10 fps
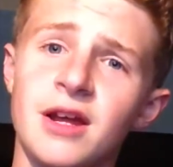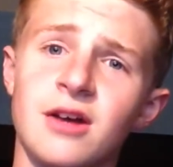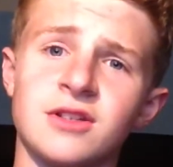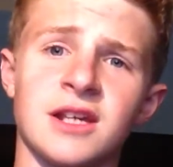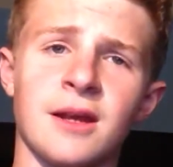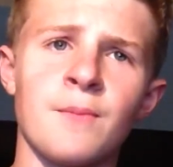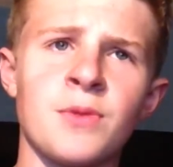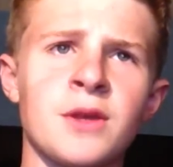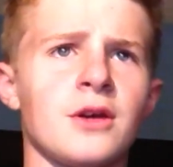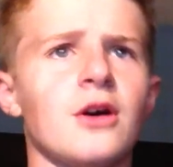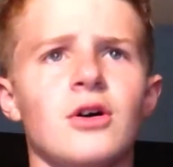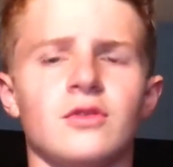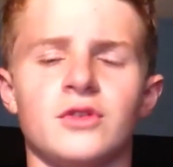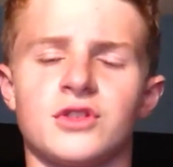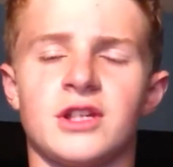I was like, oh,
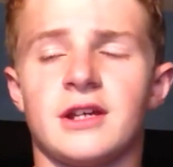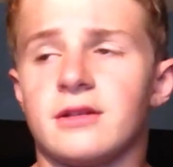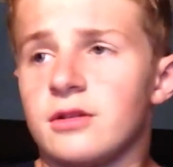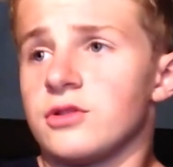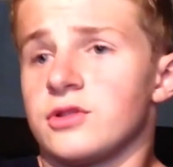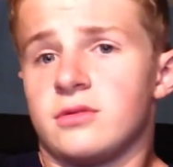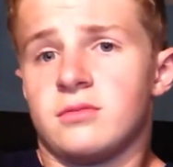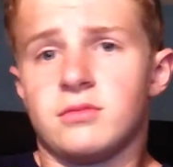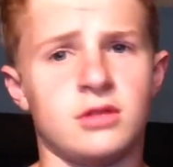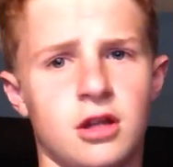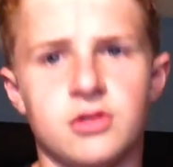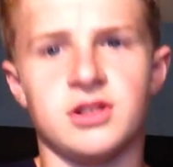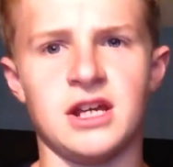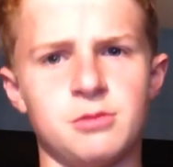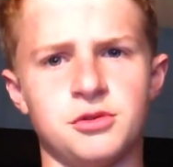there's other
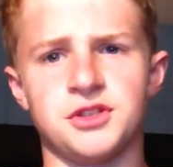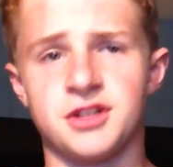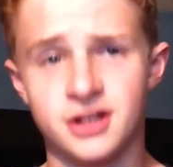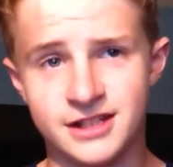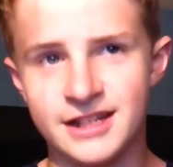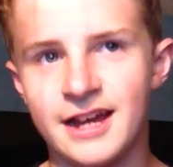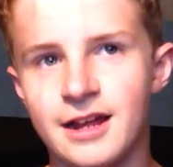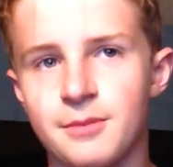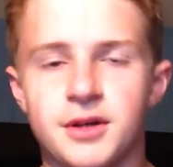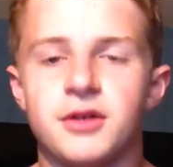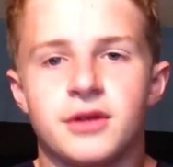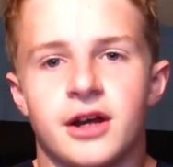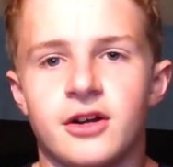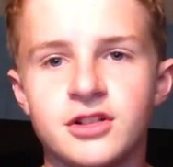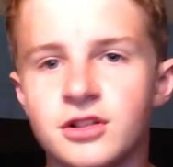tables he could have sat at, but who
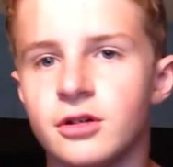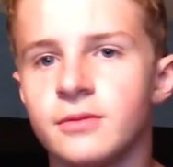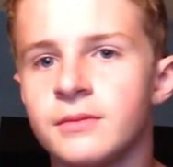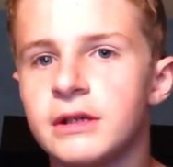cares, you know,